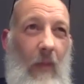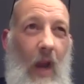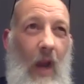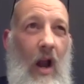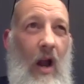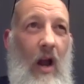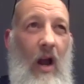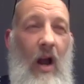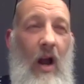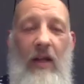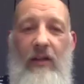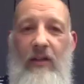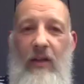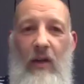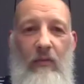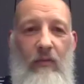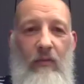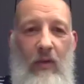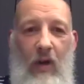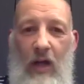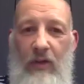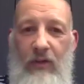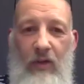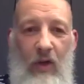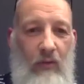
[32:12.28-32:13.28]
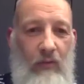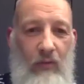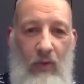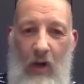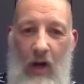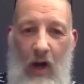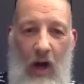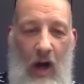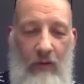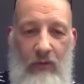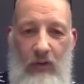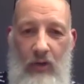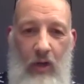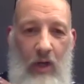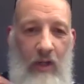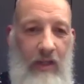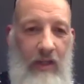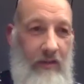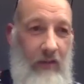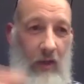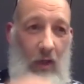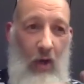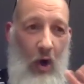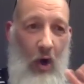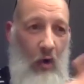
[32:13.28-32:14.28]
I don't, I don't know. I,
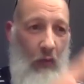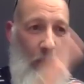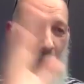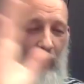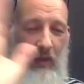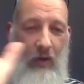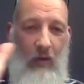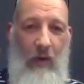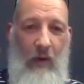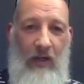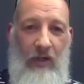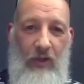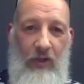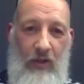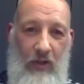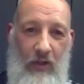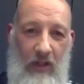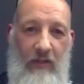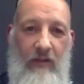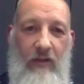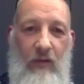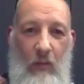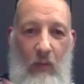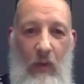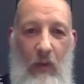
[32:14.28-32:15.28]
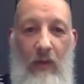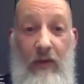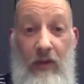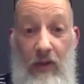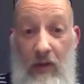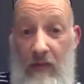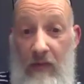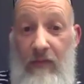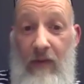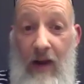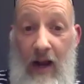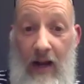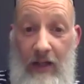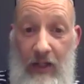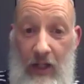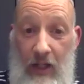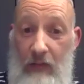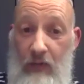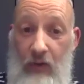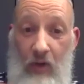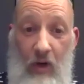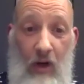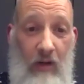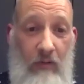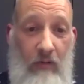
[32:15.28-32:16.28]
it's an open question as to whether you value
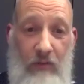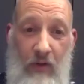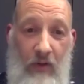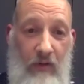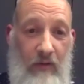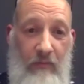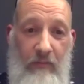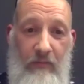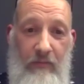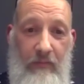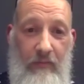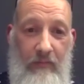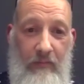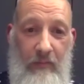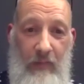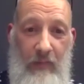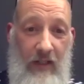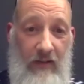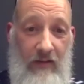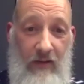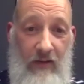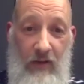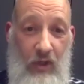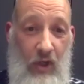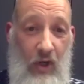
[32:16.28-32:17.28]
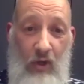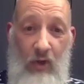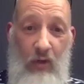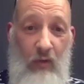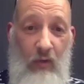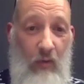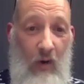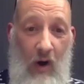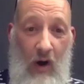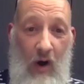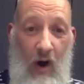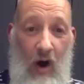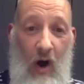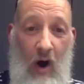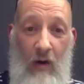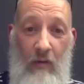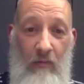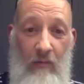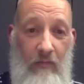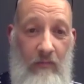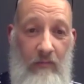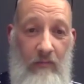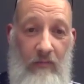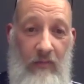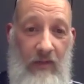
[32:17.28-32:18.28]
childhood because the mm. two are
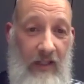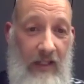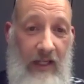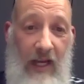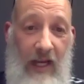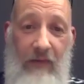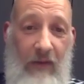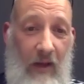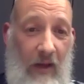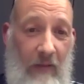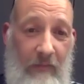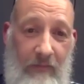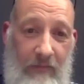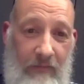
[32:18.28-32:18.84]
together.